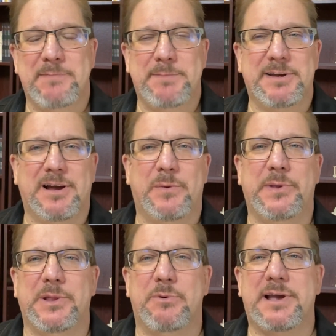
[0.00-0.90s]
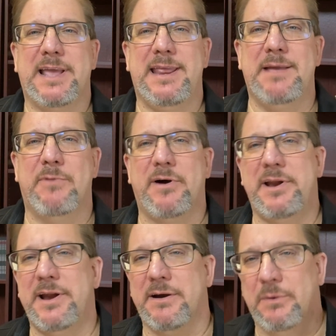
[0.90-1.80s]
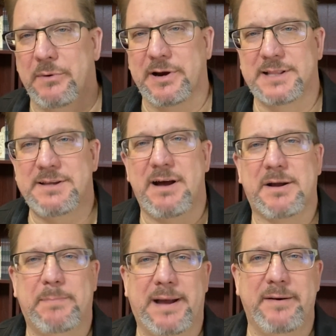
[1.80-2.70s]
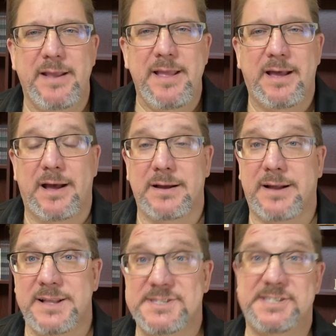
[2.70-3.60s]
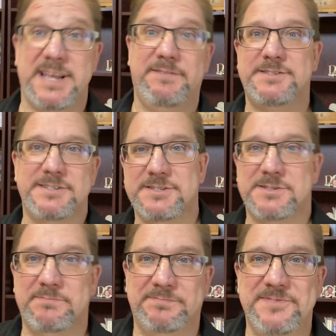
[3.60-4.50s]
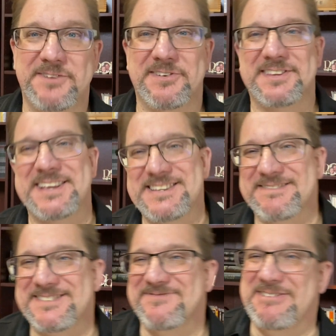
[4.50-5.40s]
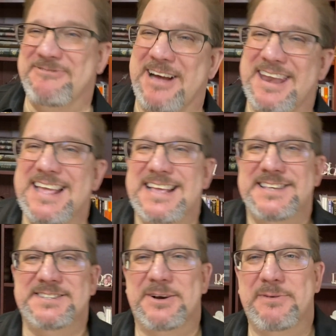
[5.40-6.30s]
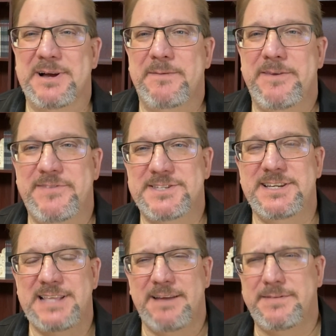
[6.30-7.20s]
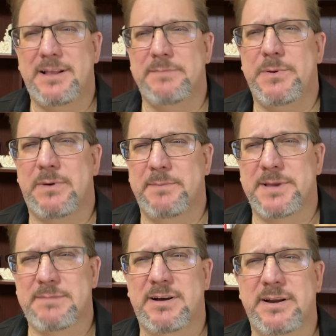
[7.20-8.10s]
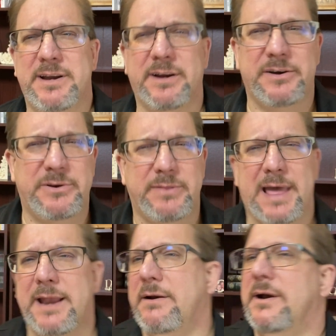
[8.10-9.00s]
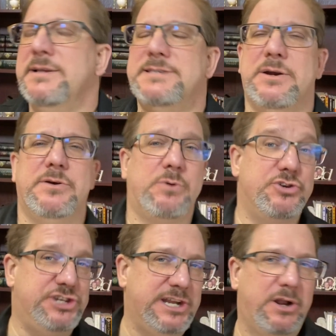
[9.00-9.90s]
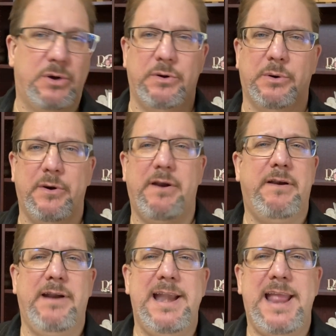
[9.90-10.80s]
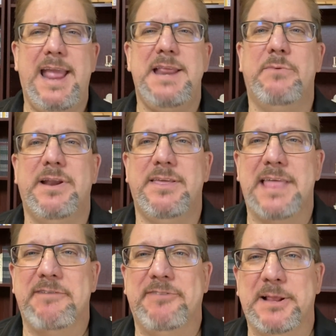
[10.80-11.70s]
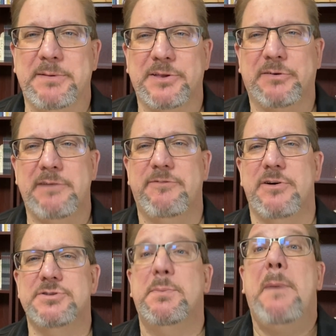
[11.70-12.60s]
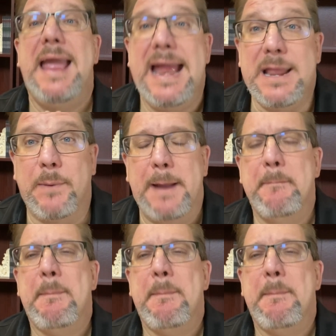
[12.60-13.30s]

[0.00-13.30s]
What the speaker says: Maybe God willing, we'll get him on here, and we're gonna talk about gun safes and some different things, which would be fun. So if you see Dave, tell him you want him to come on here and do that, all right, Sarah or Gino or anybody in that family, the great folks. Anyway.